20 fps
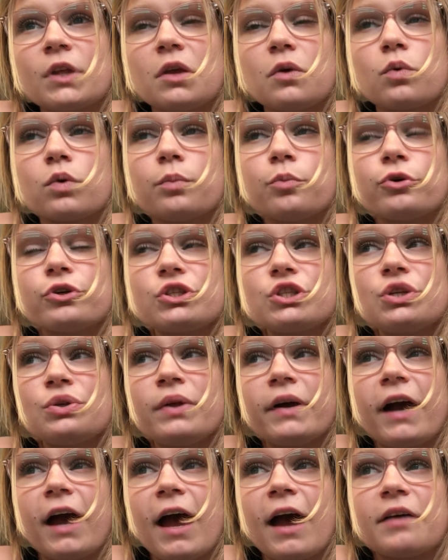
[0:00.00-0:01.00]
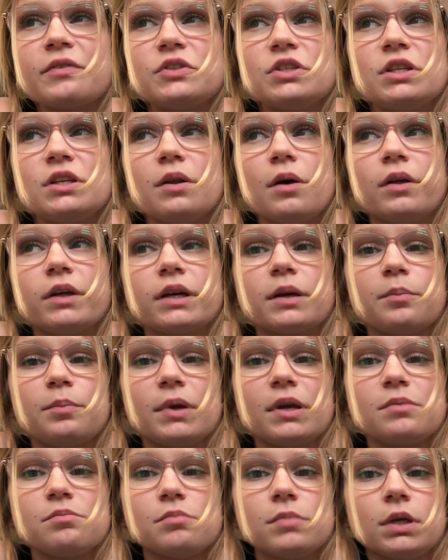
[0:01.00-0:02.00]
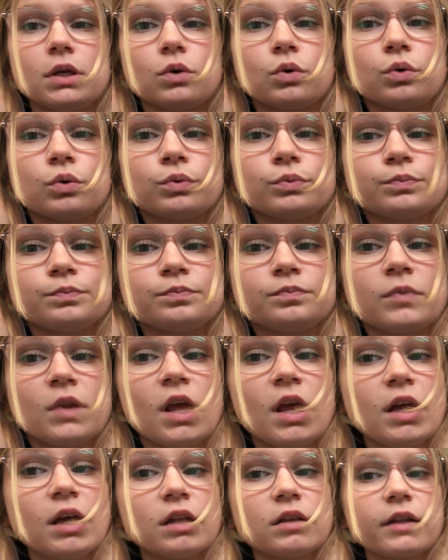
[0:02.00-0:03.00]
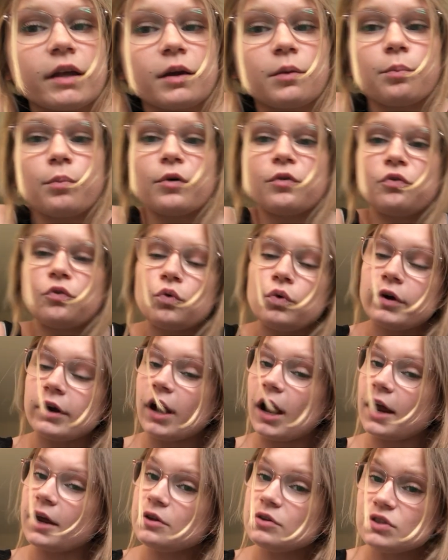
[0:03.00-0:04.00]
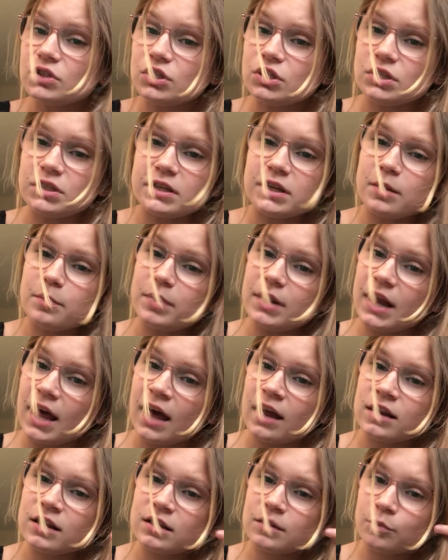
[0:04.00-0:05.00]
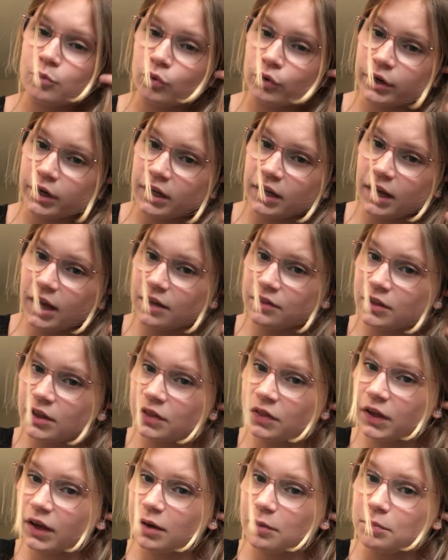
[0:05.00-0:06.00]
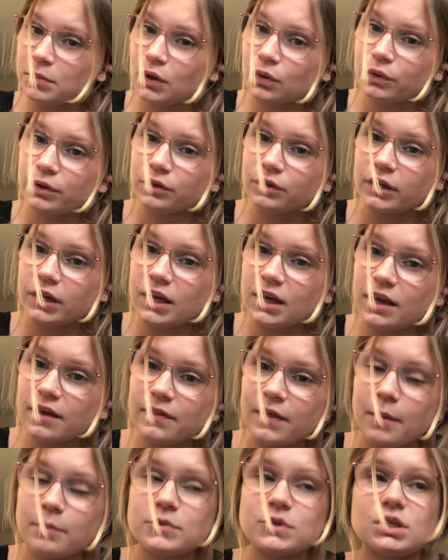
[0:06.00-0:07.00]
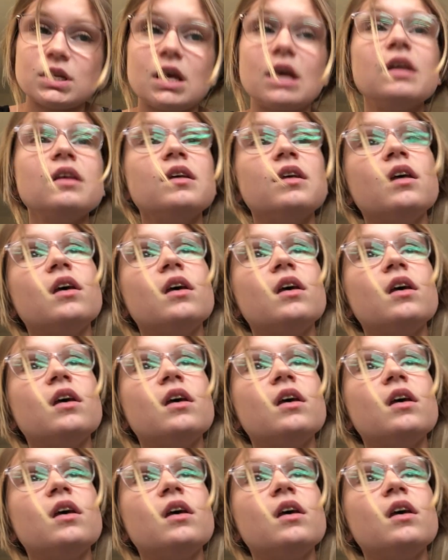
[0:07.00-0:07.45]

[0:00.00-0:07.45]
or more so, like, I have to eat, like, a big meal. Like, before, I used to just eat a banana in the morning, and then, like, a meal at night, and that was it.